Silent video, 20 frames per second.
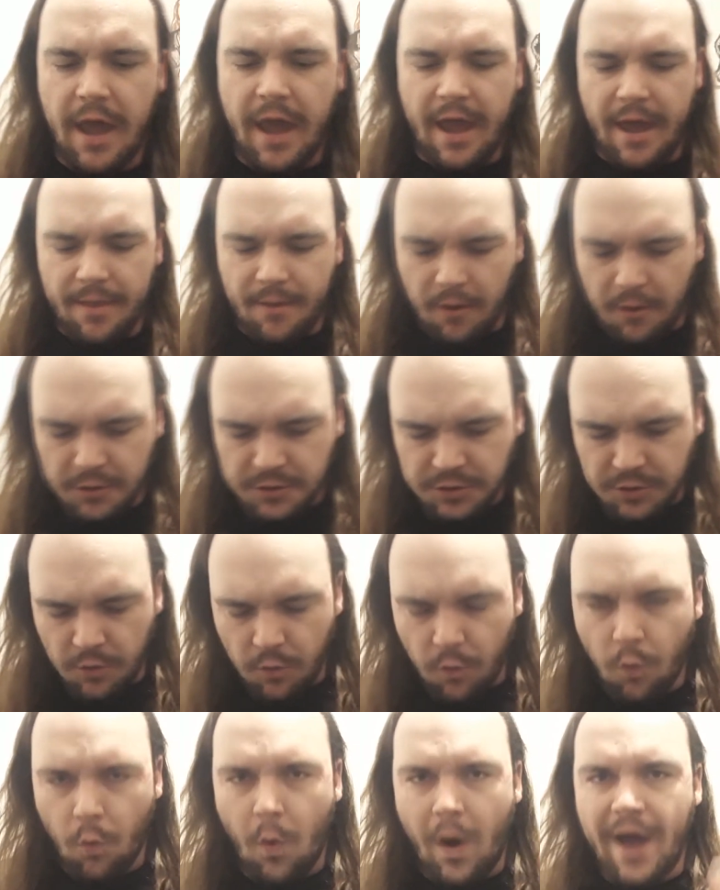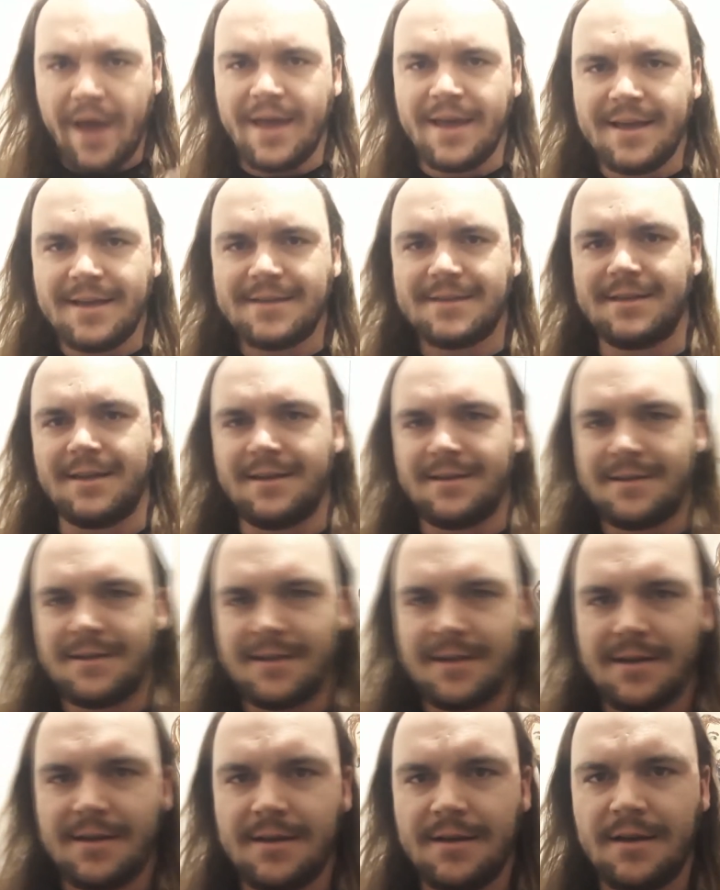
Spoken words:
And also, why is it